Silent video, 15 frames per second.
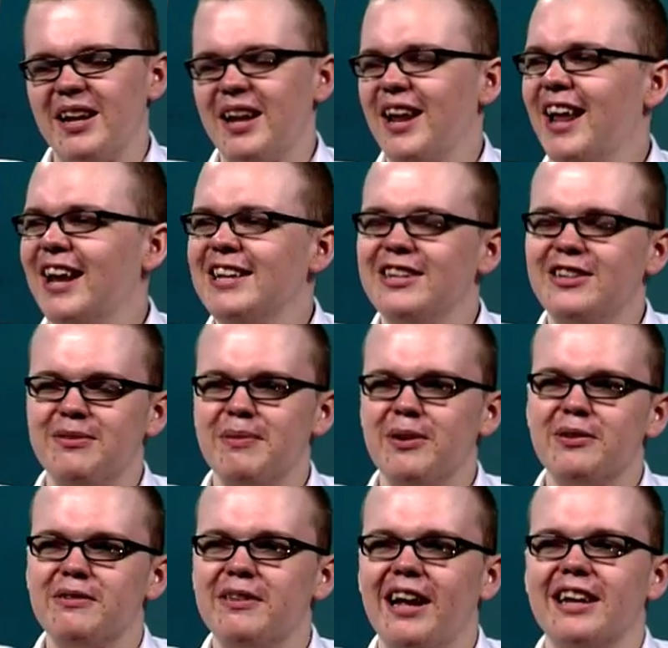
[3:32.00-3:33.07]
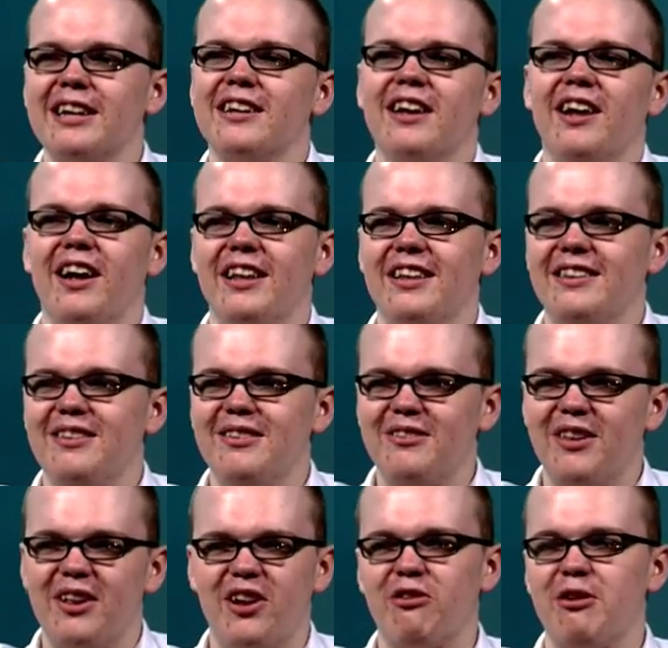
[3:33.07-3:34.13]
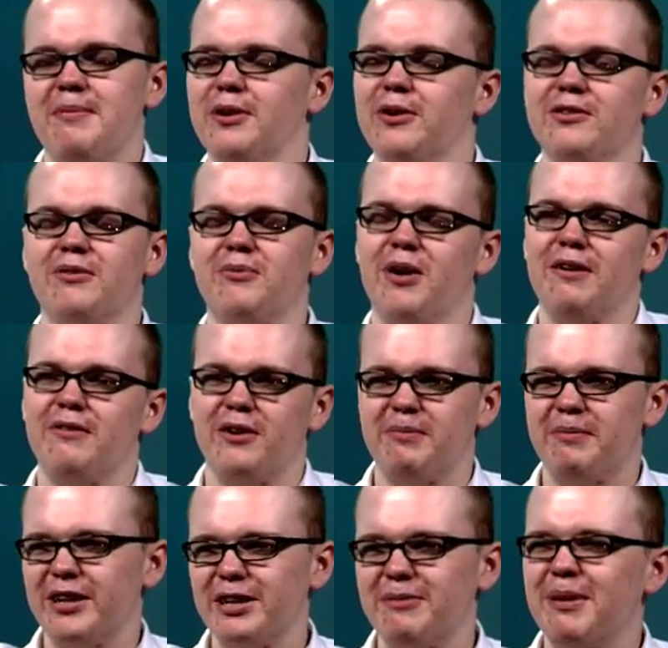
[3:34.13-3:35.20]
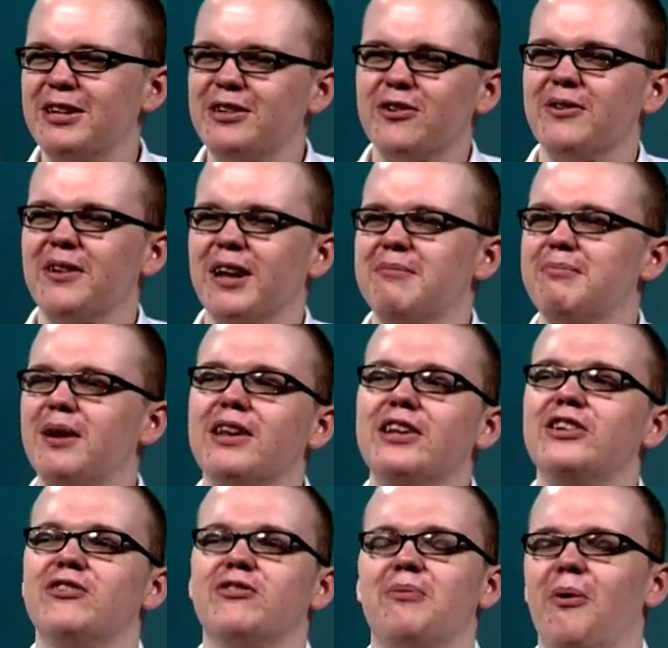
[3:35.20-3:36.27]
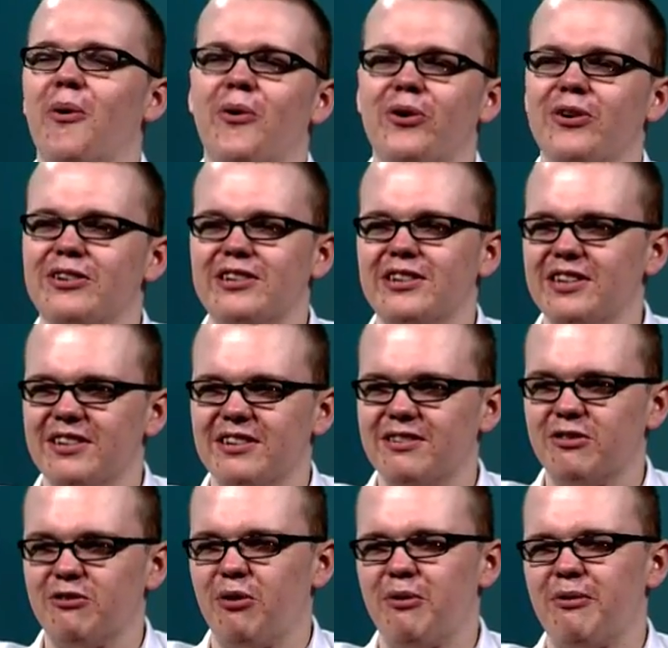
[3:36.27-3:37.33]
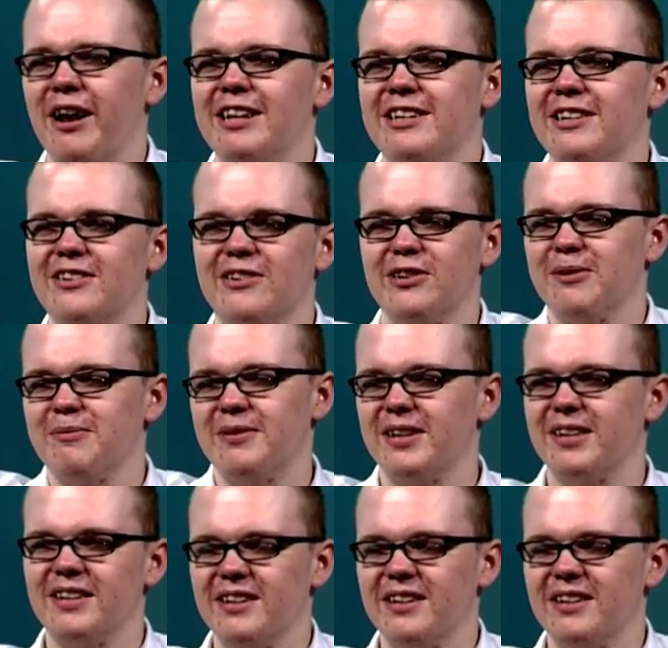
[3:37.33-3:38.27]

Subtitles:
And it's about, like, criminals and whatever, but it's based on, like, police reports and arrests and something.